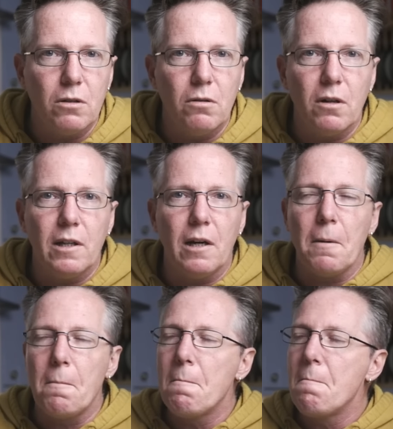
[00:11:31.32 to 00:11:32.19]
to call it
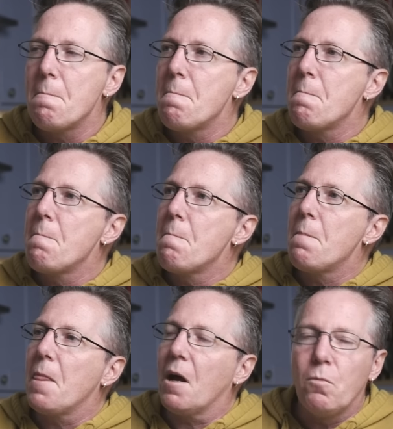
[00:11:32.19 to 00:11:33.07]
that.
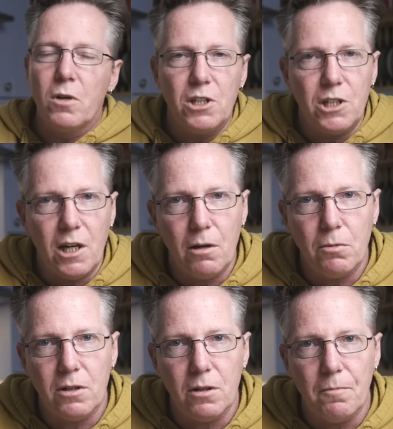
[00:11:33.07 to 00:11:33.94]
I want to share
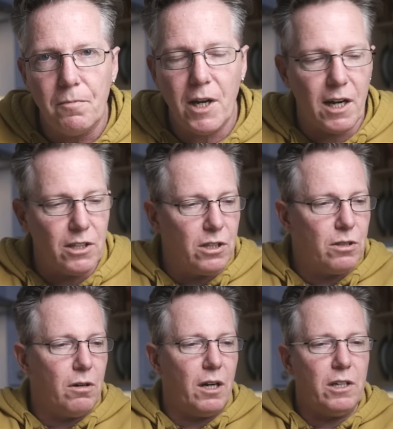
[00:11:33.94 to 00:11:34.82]
it with you. And I
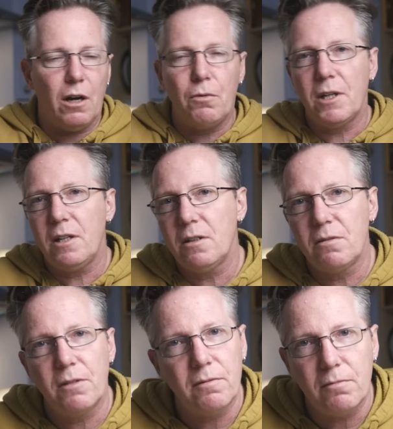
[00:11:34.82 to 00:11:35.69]
just thought, you know, I wanted
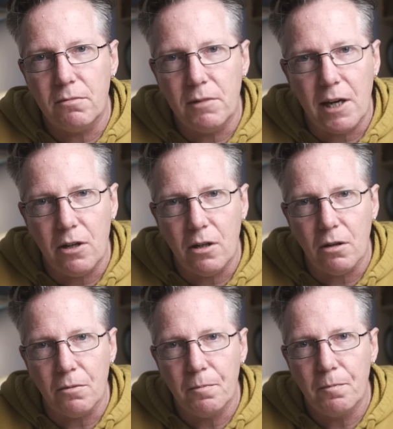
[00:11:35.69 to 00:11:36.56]
to let you
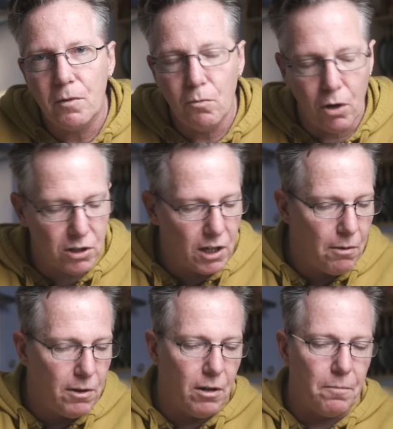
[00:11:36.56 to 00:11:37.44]
know what's
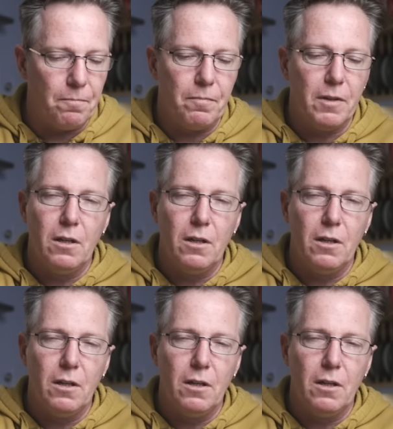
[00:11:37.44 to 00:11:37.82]
going on.